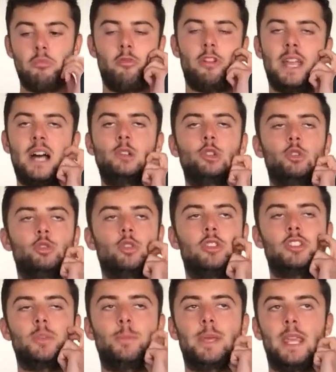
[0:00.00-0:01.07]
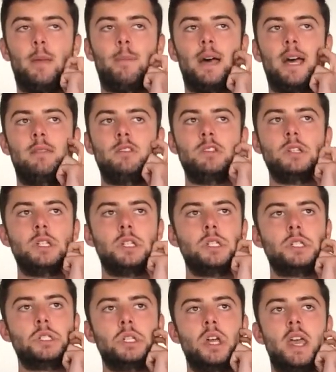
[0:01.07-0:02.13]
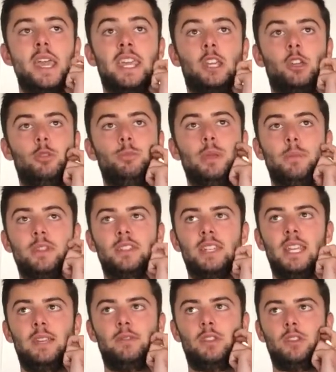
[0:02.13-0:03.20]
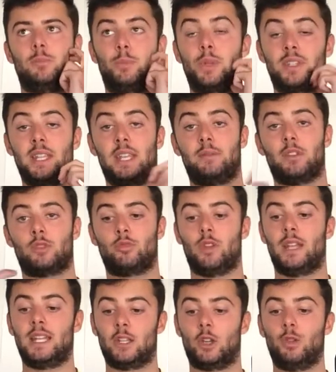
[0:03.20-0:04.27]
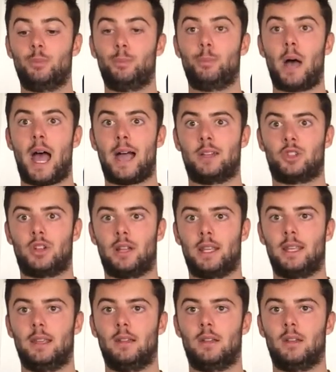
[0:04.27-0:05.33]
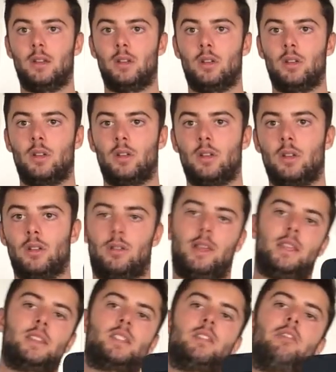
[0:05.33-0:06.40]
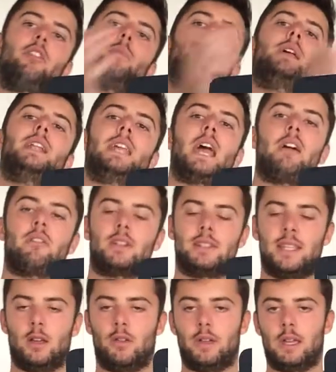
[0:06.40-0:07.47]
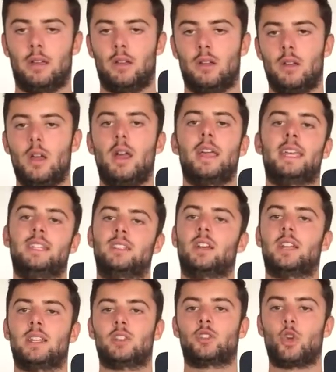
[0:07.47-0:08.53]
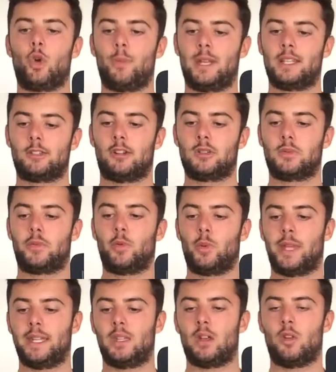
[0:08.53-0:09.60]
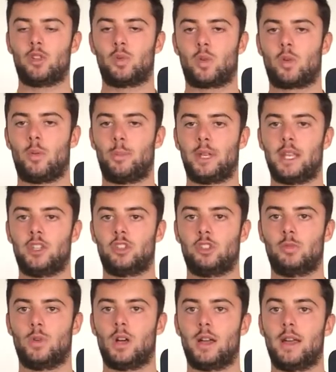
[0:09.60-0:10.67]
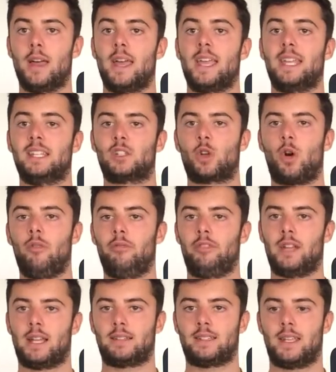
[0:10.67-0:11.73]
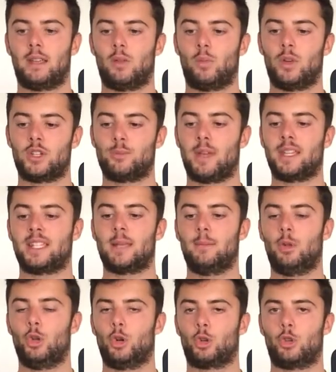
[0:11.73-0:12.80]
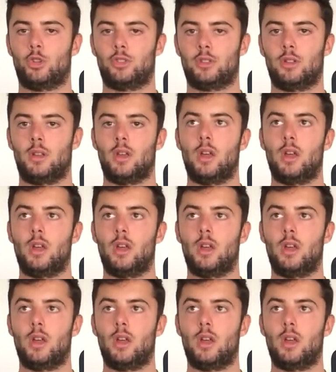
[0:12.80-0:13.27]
Ronaldo trying to beat a man. He could be perceived as really good, but actually it's the familiarity of it. He's done it so many times before, he knows what combinations work, he's confident at it, which makes him look good.